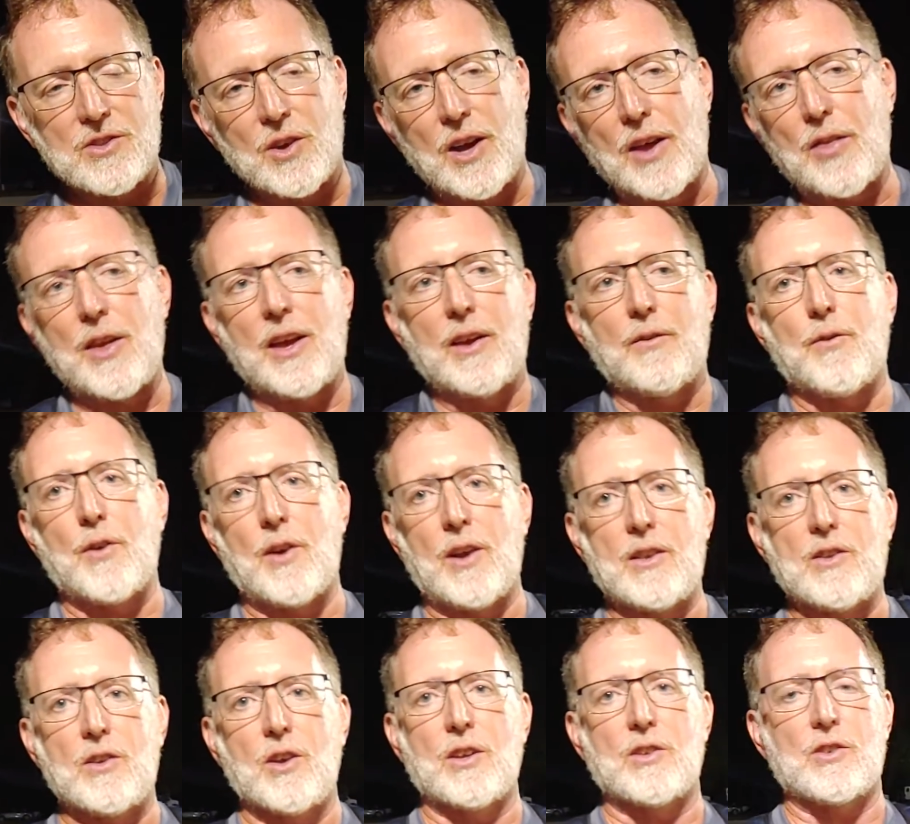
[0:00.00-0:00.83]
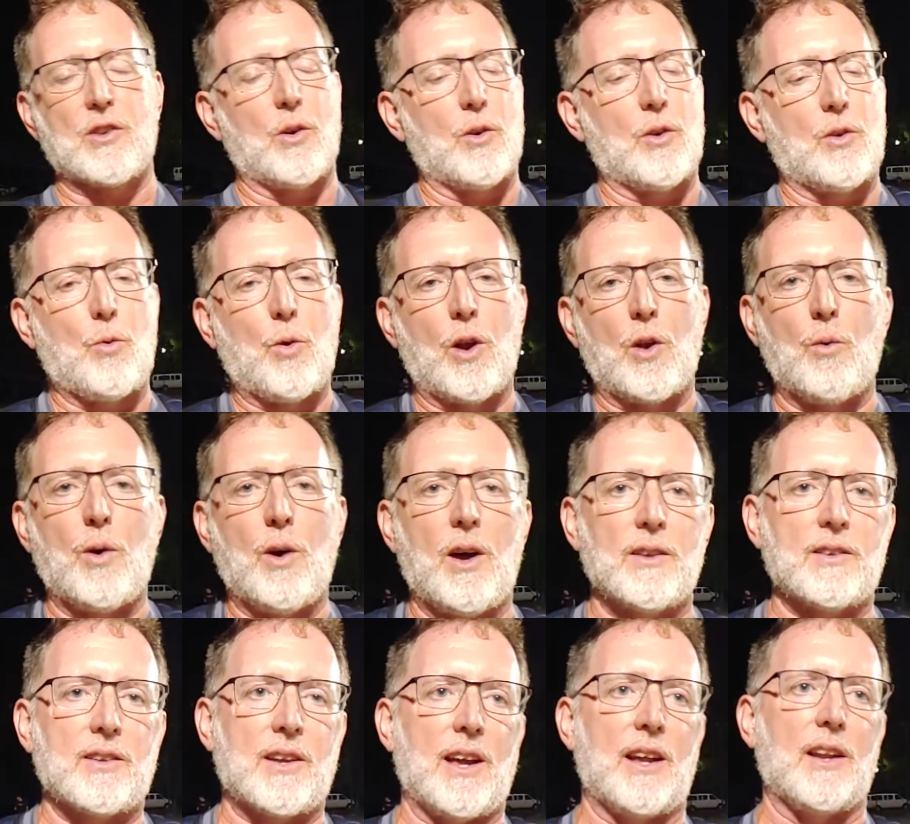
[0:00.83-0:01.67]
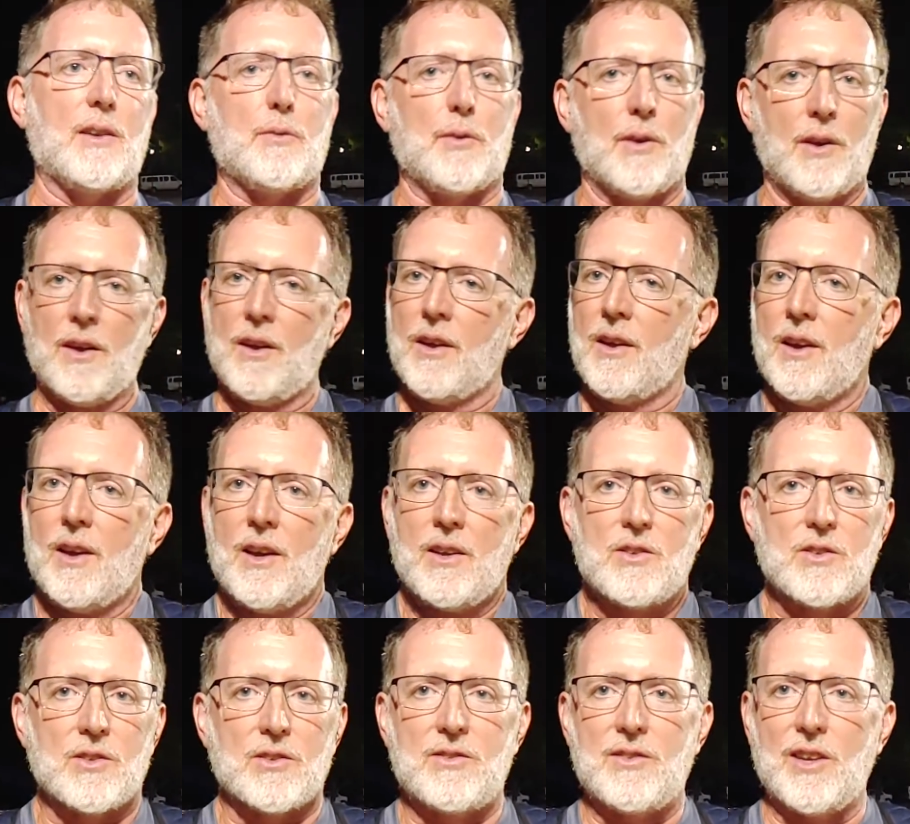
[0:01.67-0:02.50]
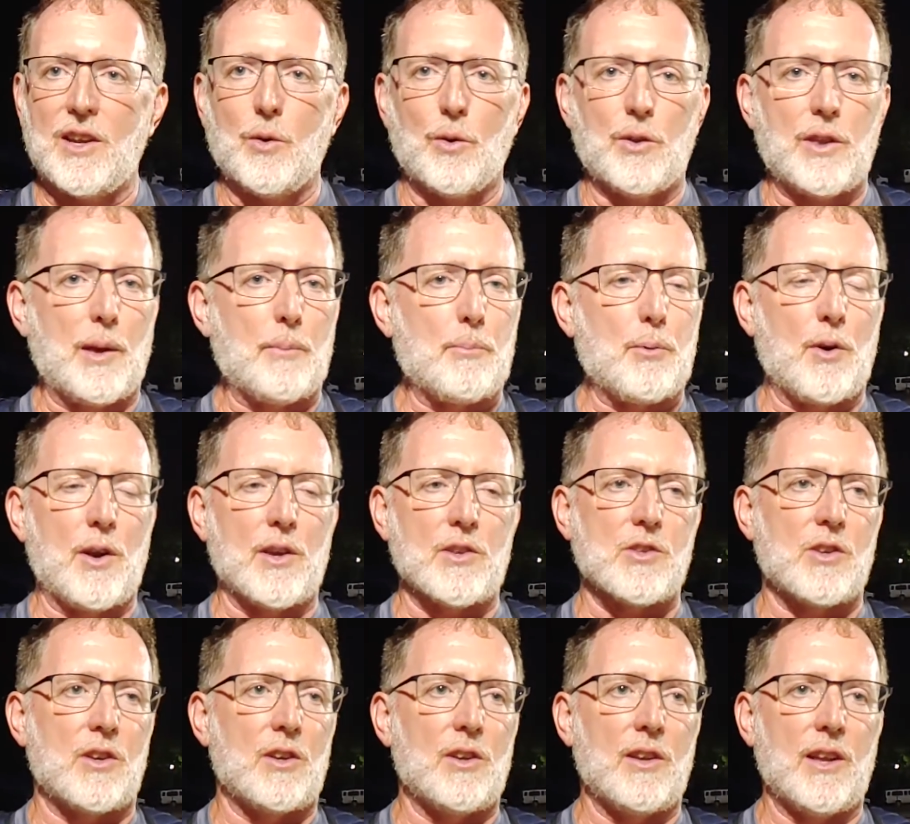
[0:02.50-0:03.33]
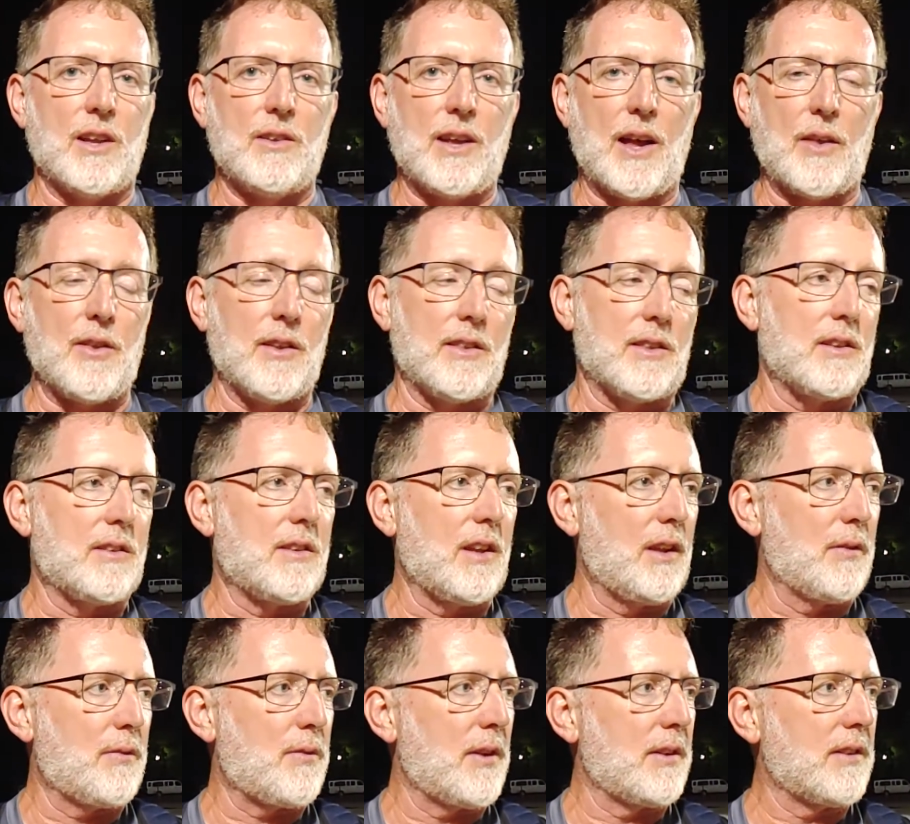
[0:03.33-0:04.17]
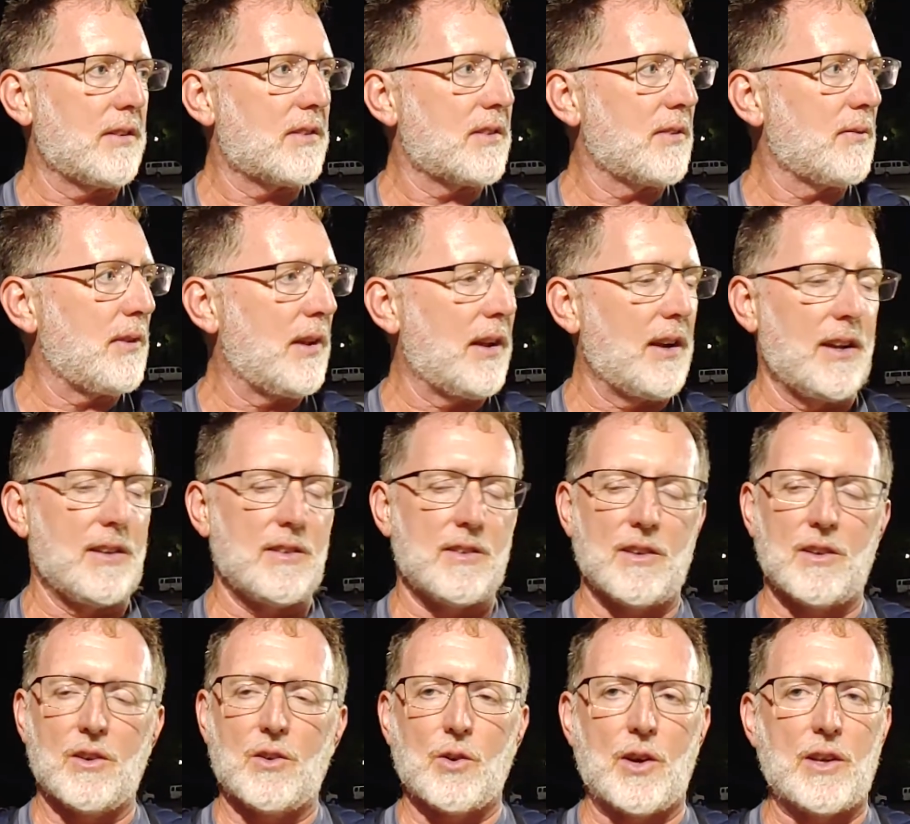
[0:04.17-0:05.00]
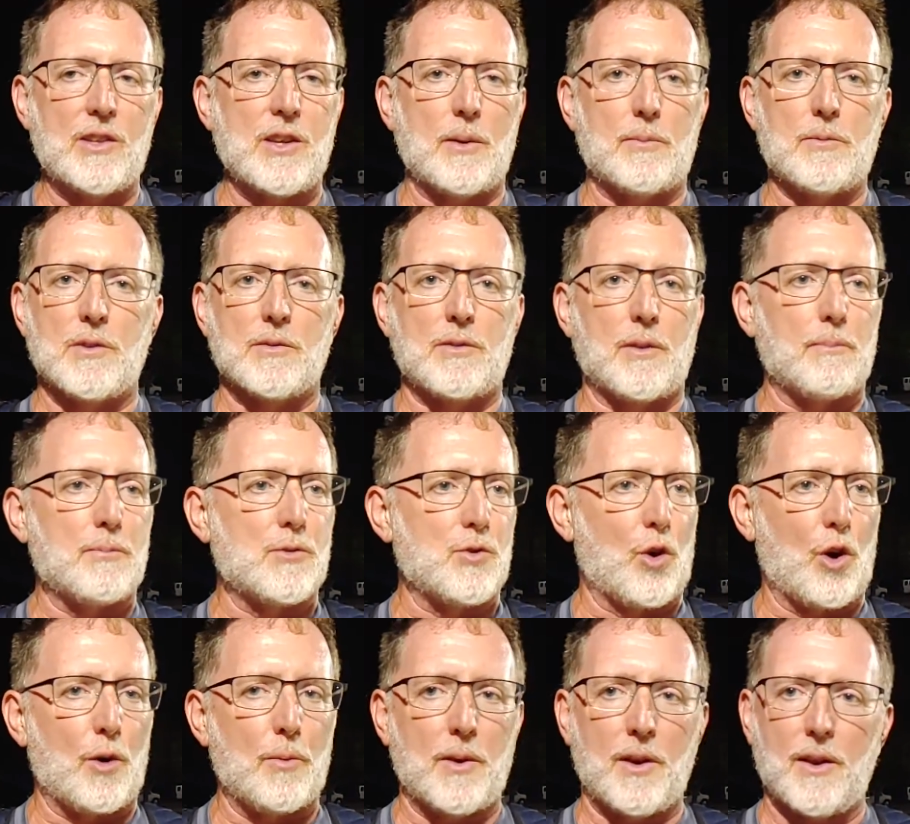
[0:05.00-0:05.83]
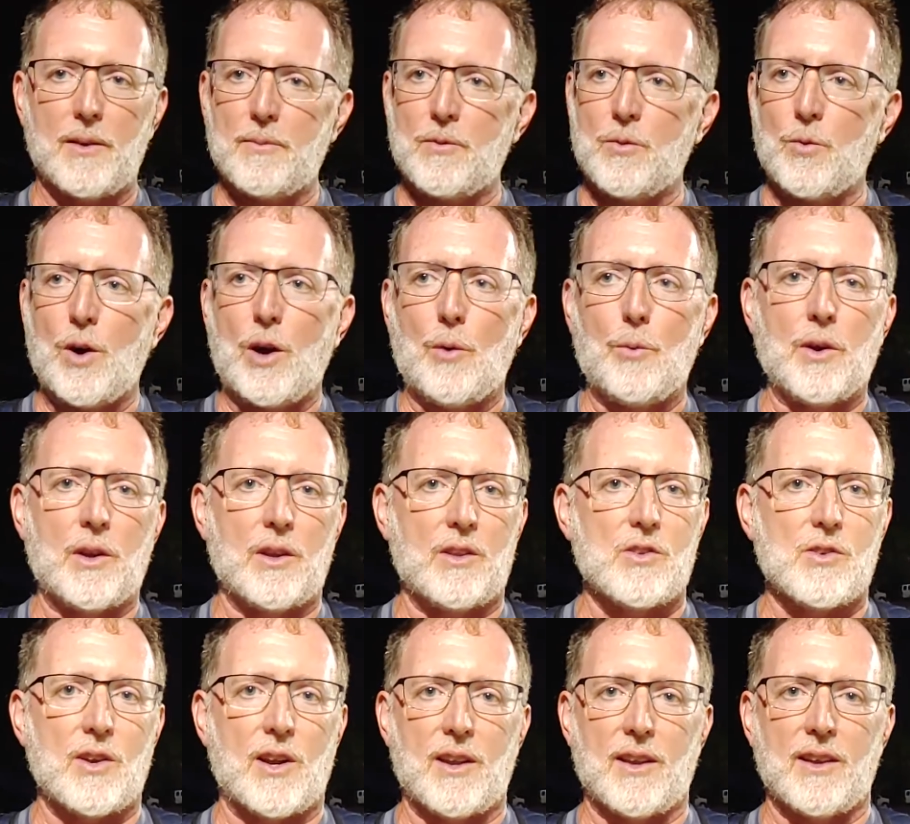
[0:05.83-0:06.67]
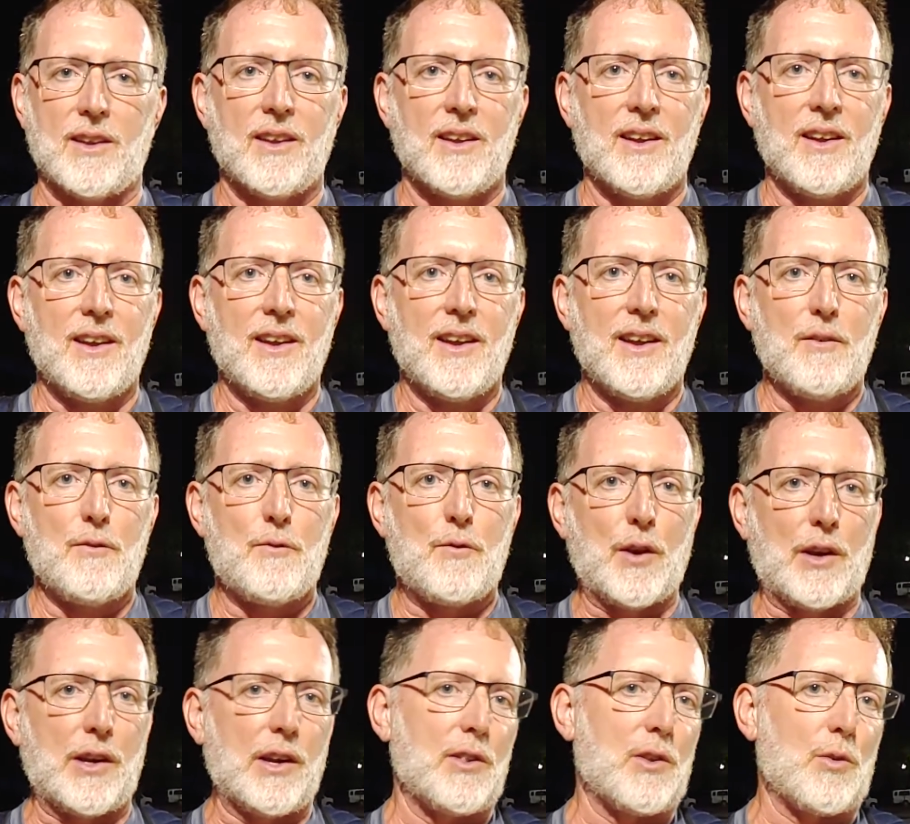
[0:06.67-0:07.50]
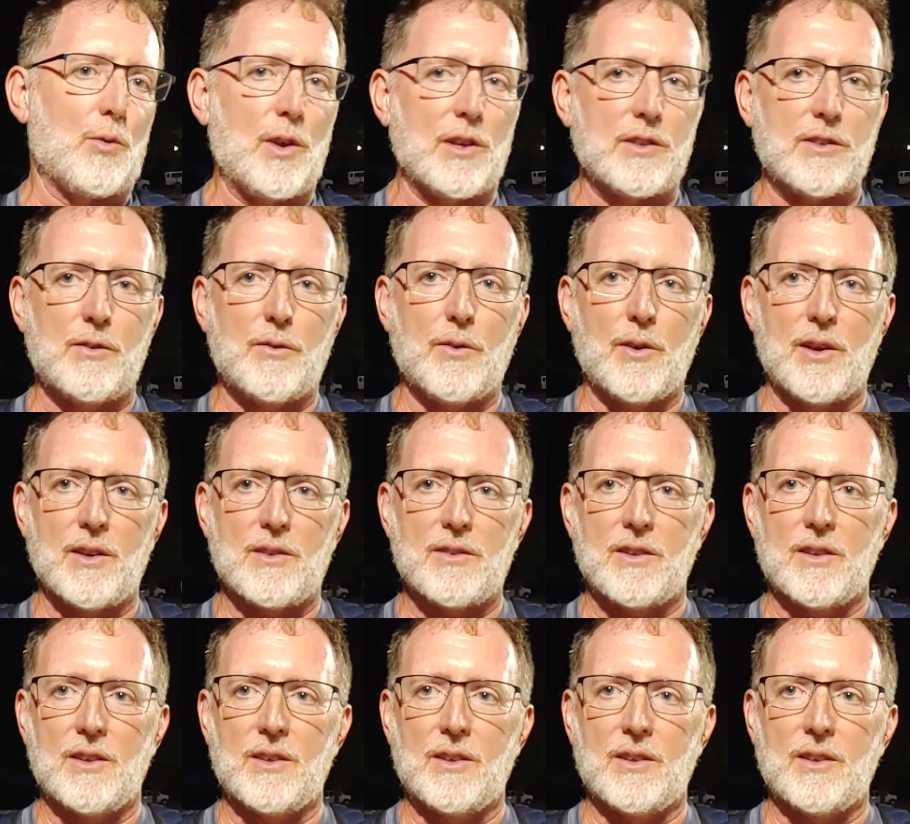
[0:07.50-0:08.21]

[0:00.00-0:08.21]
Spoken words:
So I think it took us quite a while to kind of just deal with that pressure, and I think the defensive line did a great job just absorbing it while we could try to figure out the rest of it.